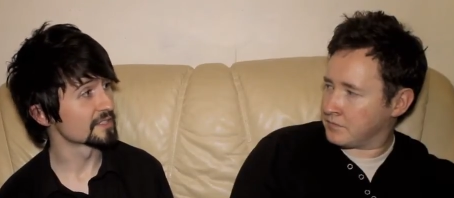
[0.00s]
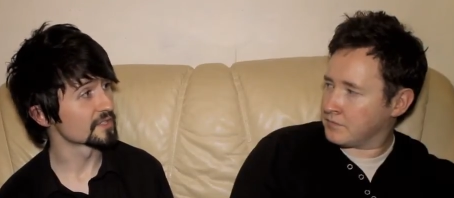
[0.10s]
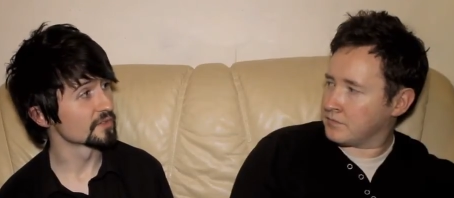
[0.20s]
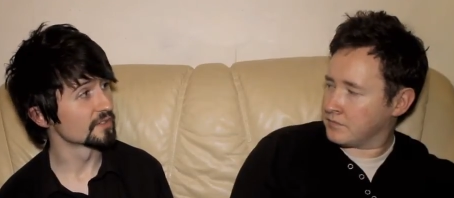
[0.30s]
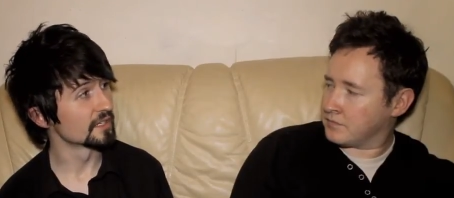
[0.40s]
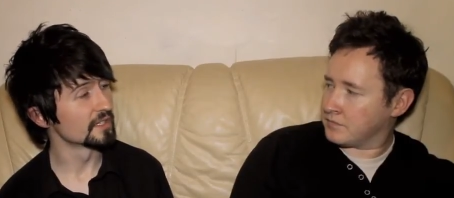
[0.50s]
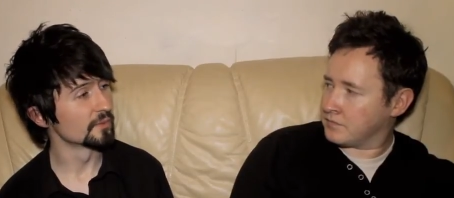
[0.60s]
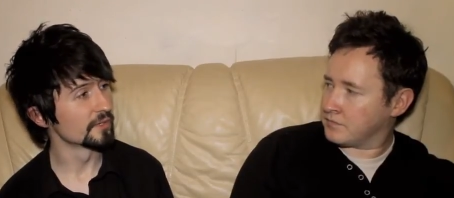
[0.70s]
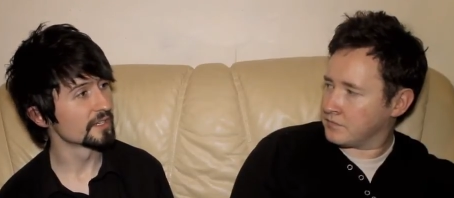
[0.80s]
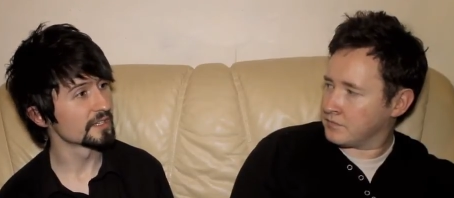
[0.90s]
Speaker 1: So that in
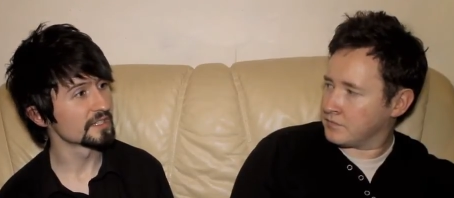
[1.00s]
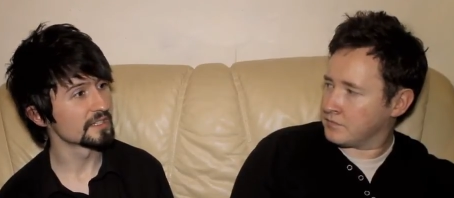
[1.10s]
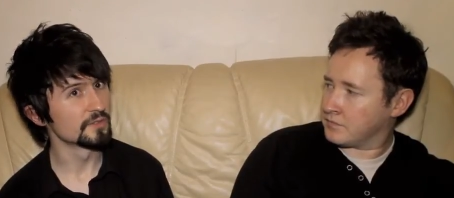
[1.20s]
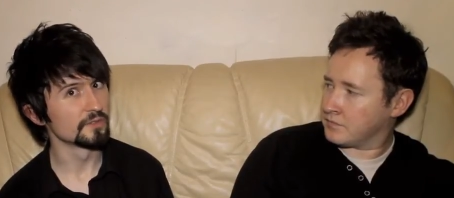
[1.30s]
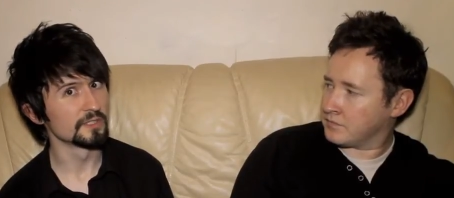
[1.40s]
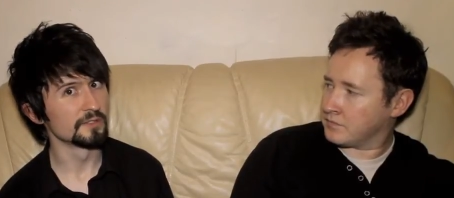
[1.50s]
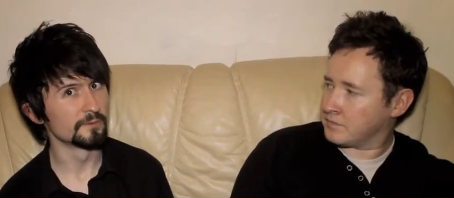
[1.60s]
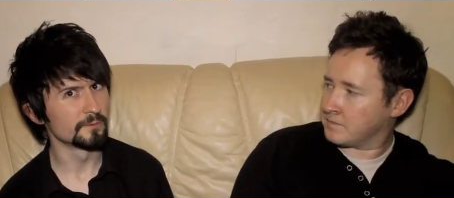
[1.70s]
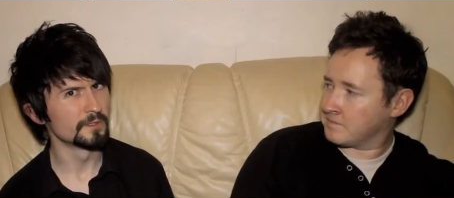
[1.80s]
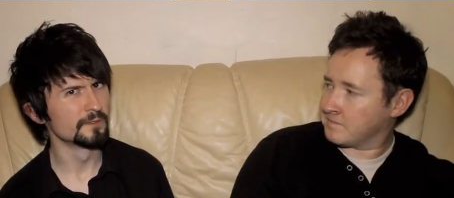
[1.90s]
a way, you know, you
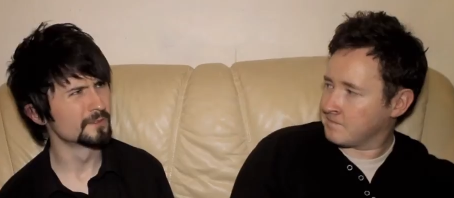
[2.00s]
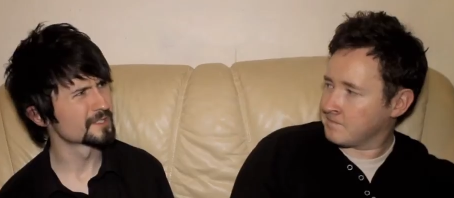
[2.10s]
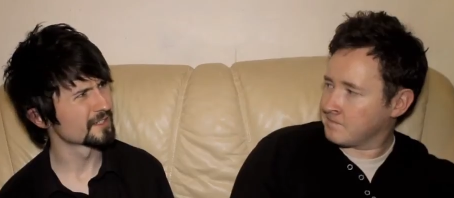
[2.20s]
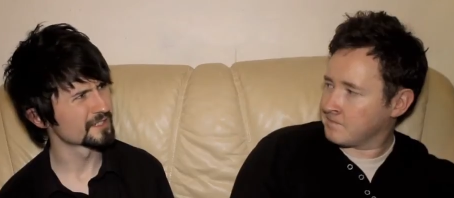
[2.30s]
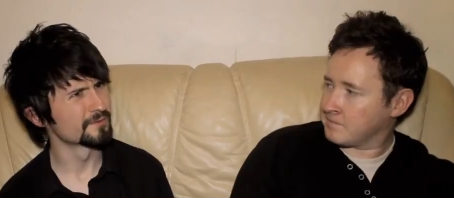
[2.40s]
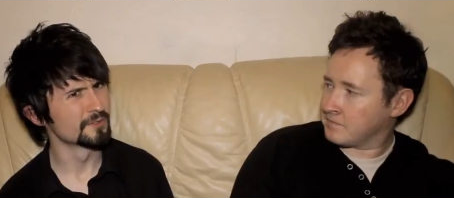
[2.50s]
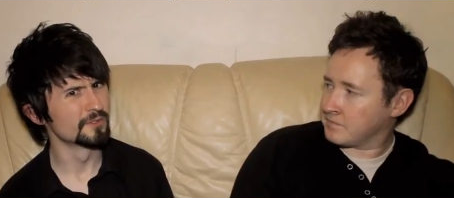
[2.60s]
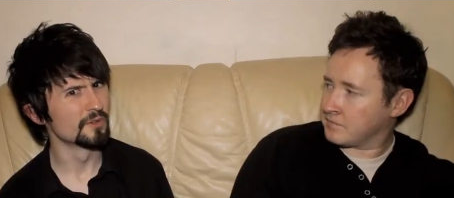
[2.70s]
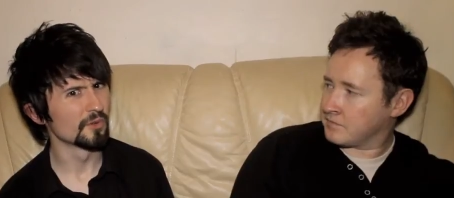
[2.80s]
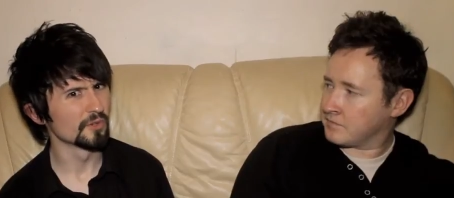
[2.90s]
you start to
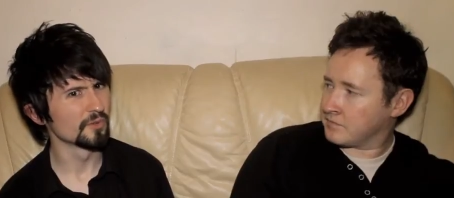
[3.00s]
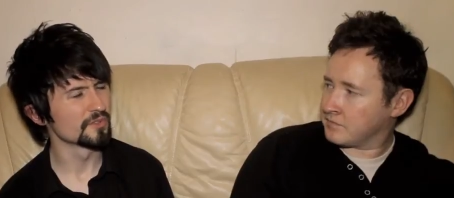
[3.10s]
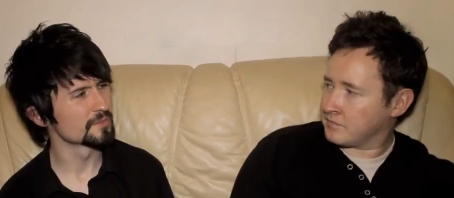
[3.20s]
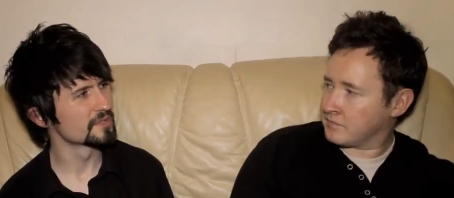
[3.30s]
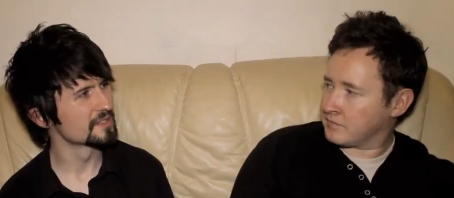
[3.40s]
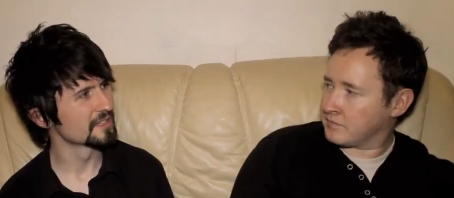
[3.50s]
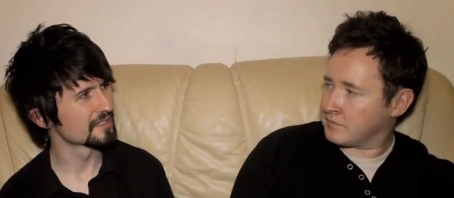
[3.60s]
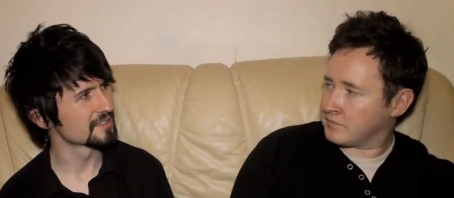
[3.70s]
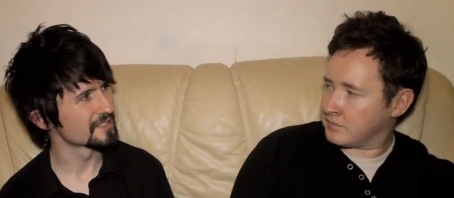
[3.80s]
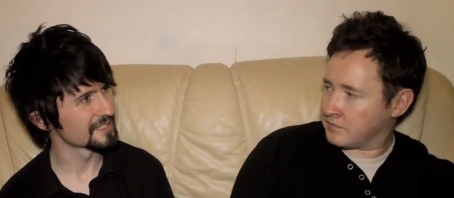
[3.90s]
view Golgo as being
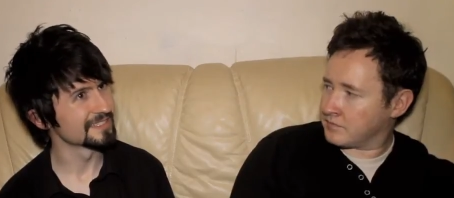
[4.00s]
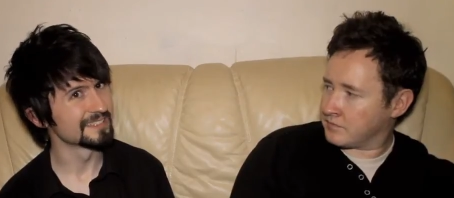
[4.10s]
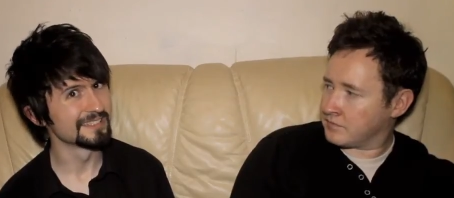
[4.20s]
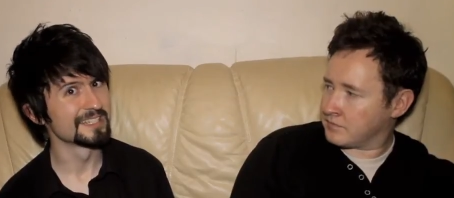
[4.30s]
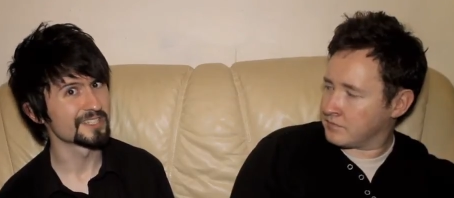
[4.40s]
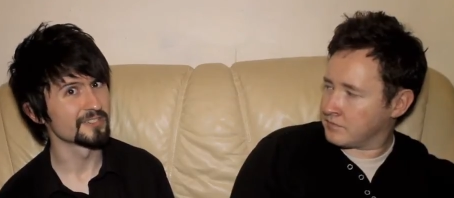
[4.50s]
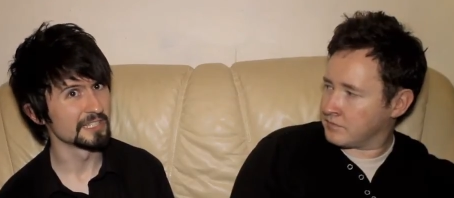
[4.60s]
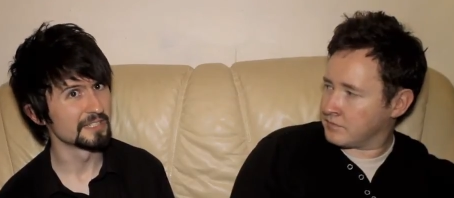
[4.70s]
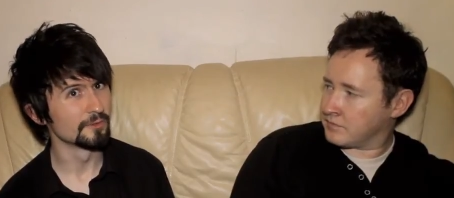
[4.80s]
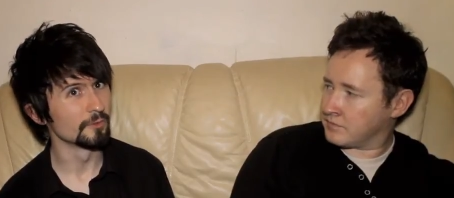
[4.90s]
kind of slightly lesser
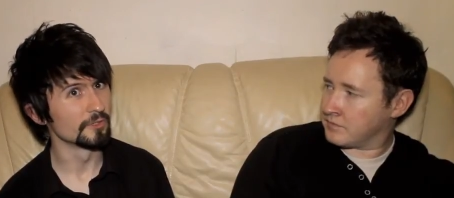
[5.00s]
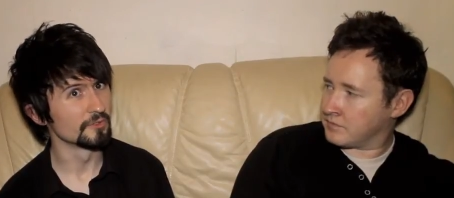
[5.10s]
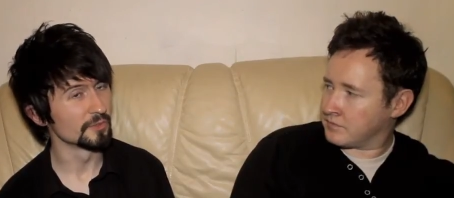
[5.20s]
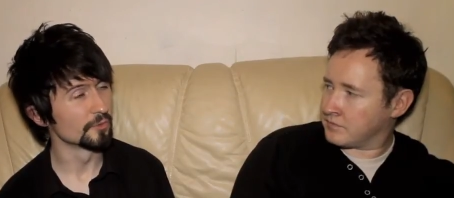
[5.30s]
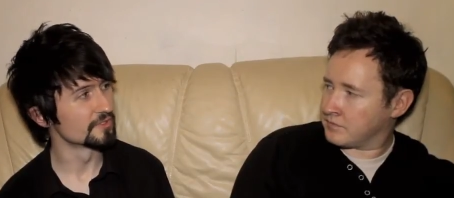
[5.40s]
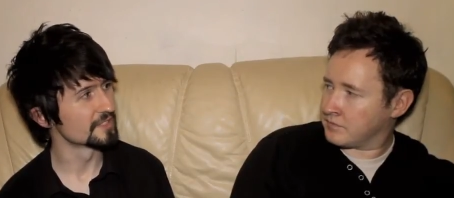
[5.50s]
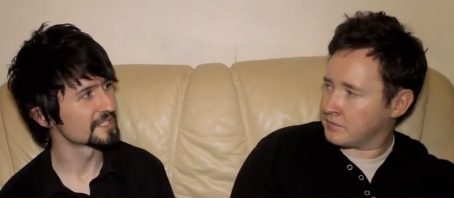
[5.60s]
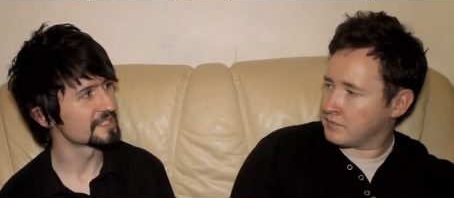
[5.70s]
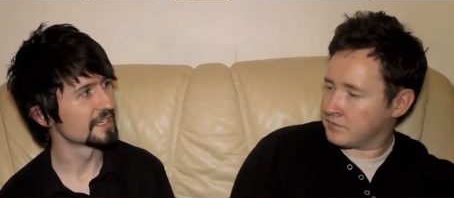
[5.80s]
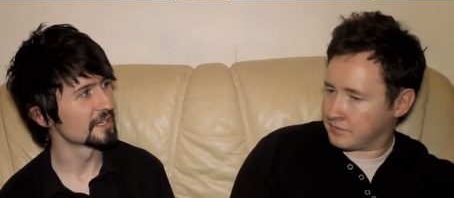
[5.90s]
evil. You know, you want to see